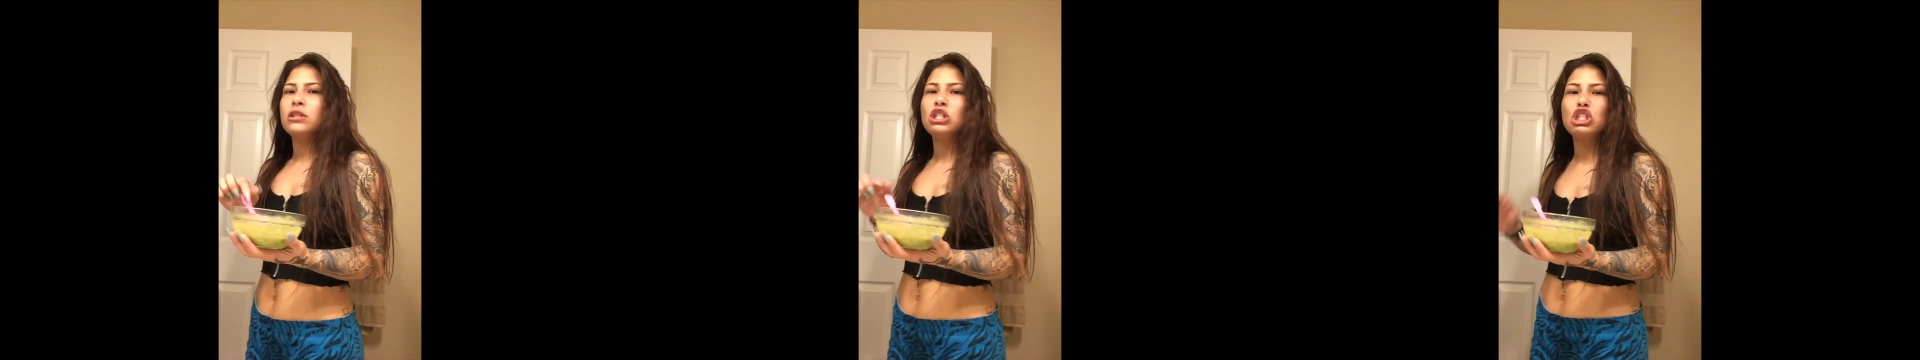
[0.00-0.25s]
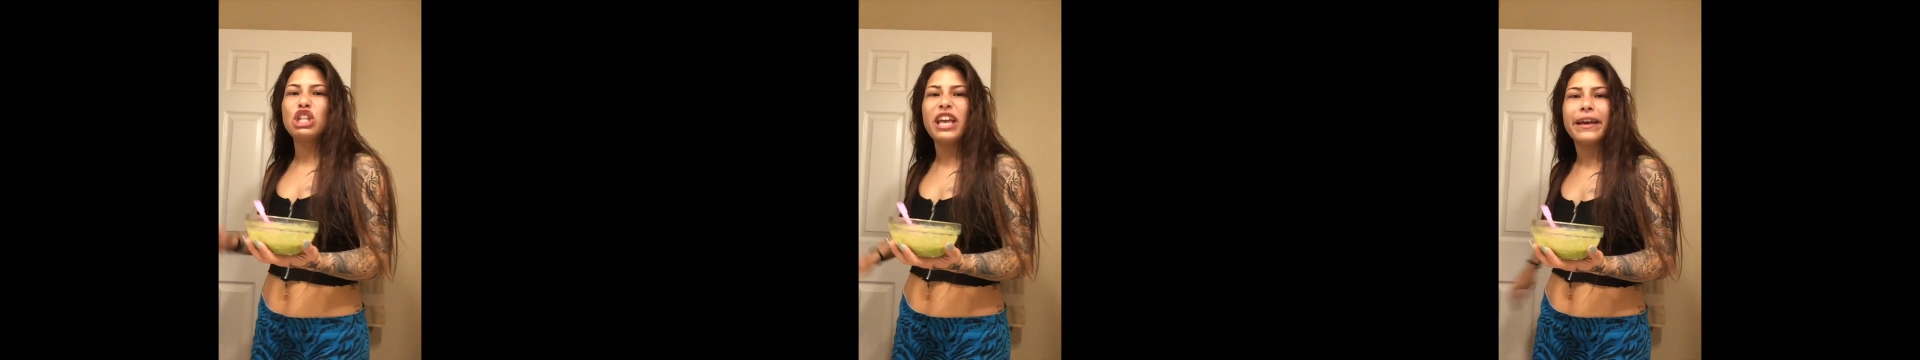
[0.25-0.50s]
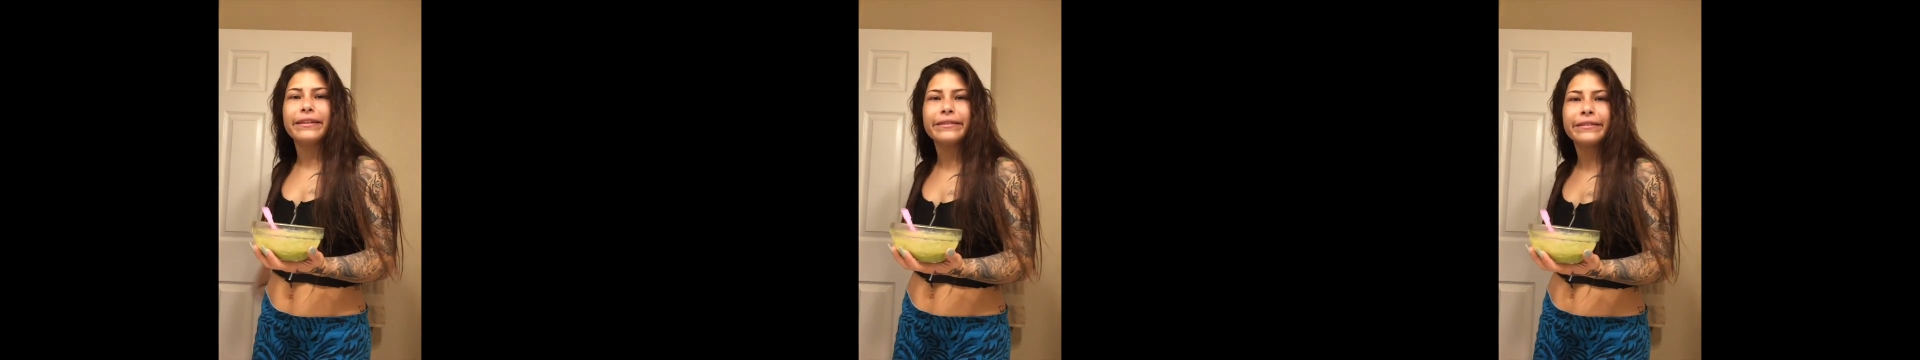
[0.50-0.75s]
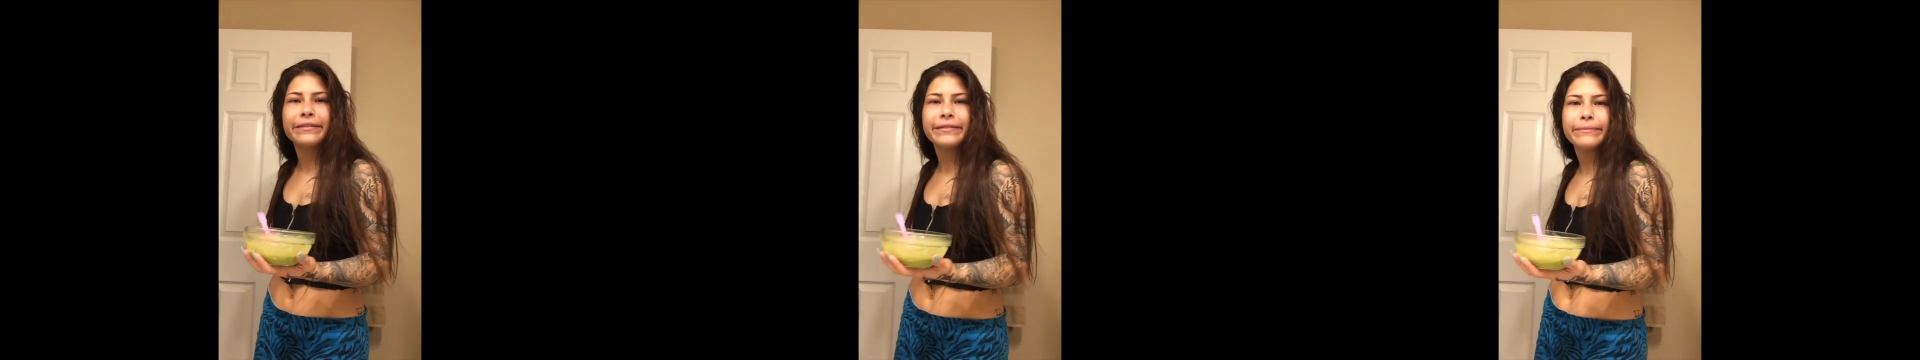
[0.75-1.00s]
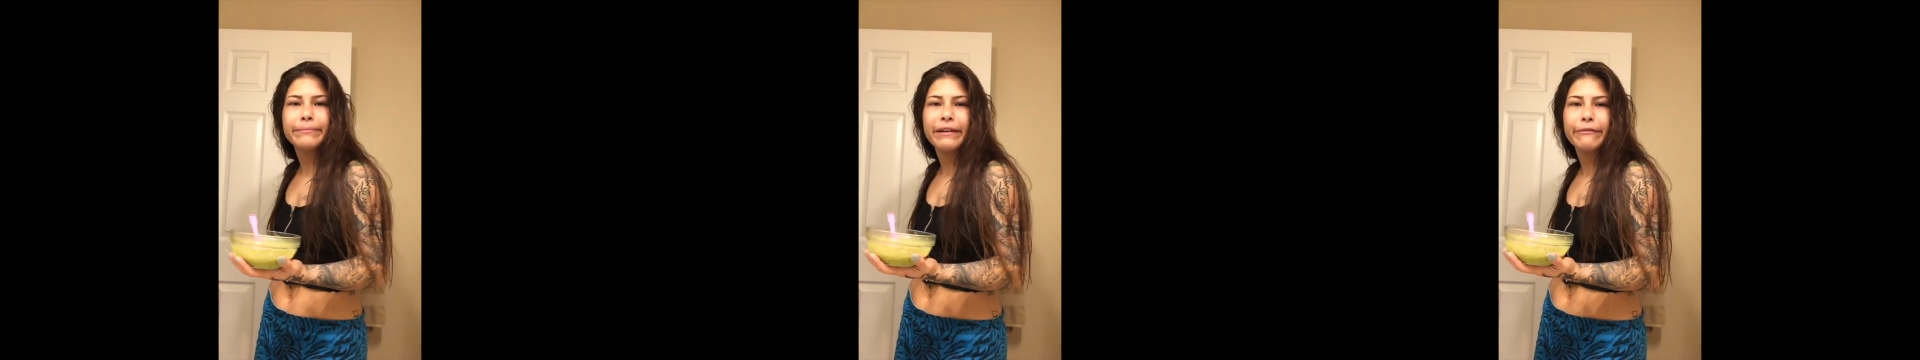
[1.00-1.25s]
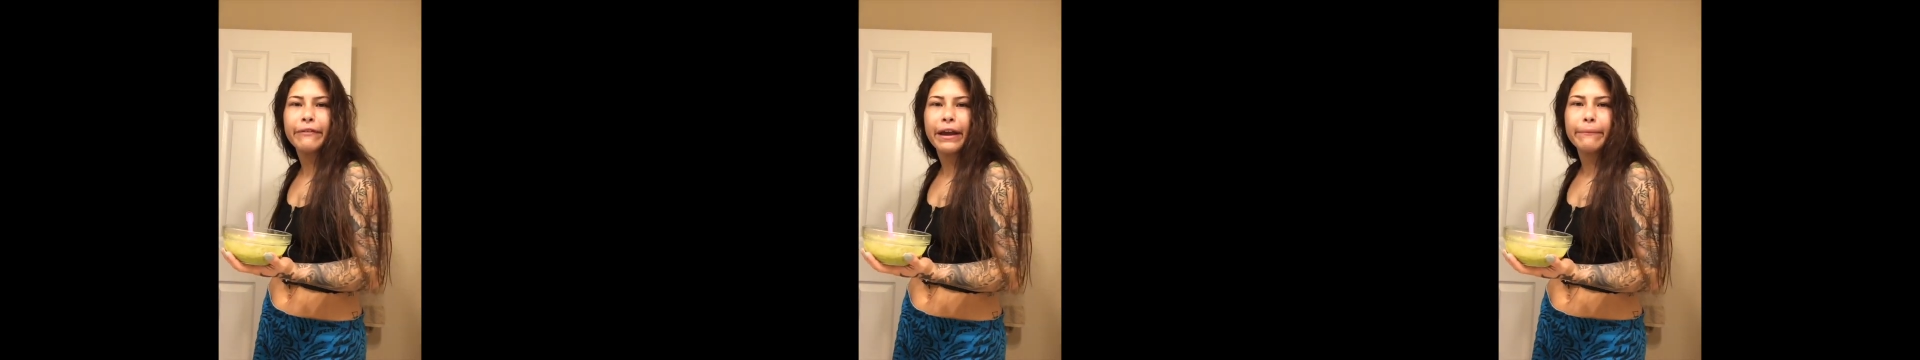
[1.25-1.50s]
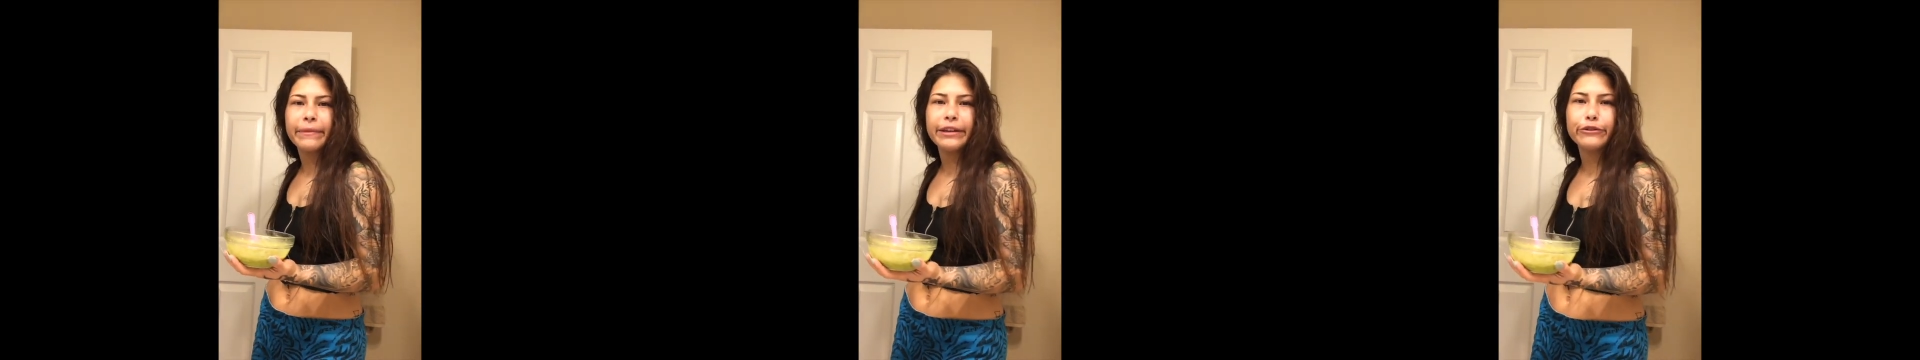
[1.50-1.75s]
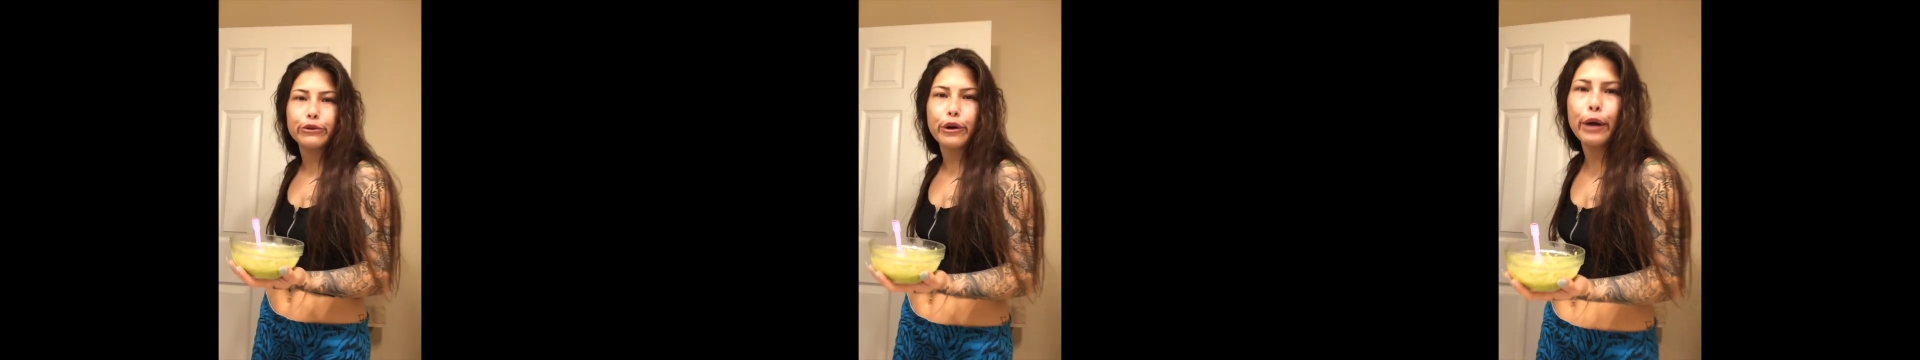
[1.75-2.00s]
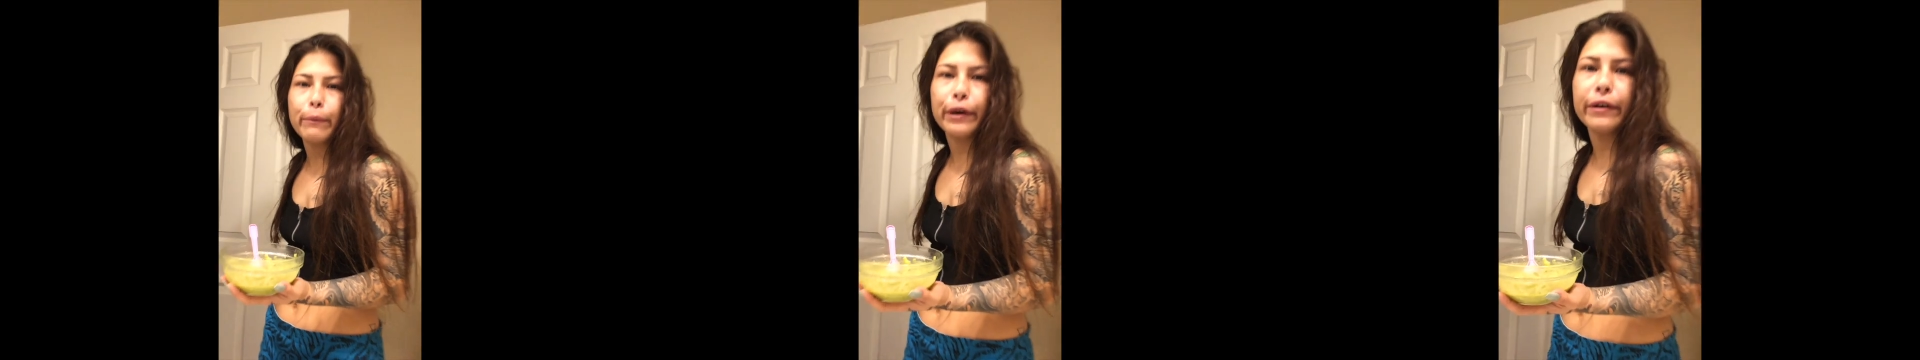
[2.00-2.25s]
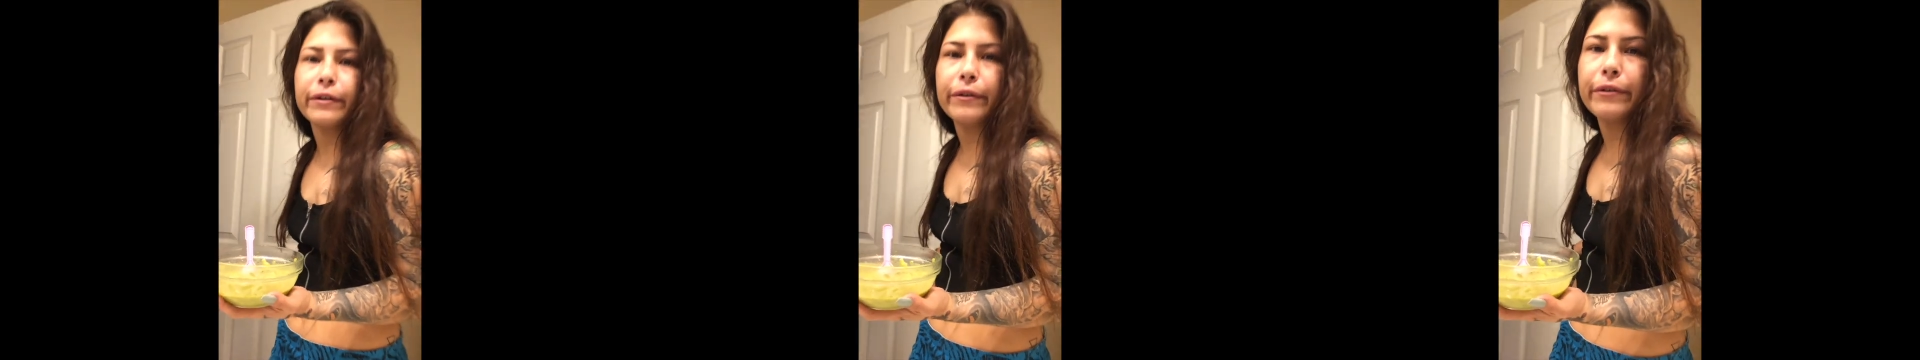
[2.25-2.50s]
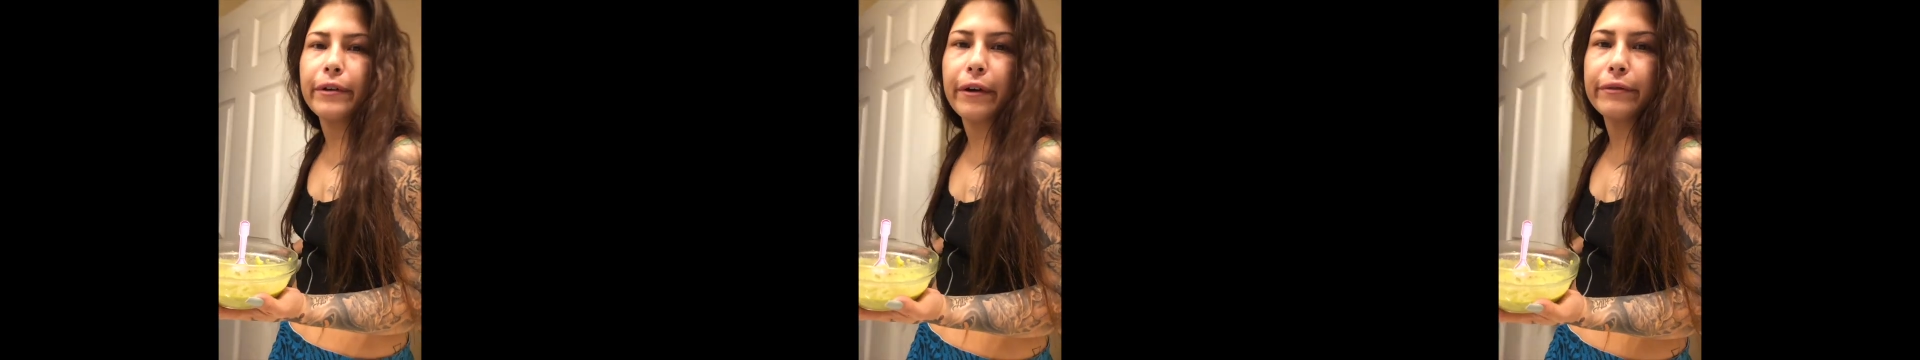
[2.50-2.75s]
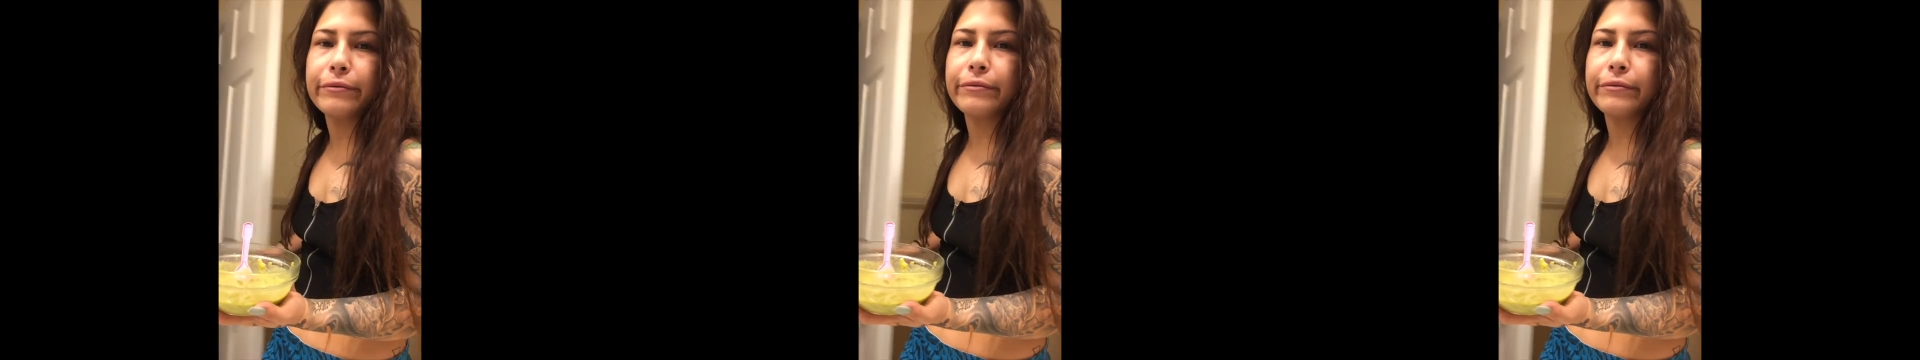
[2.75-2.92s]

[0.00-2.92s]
Shit, my family drama, hold on.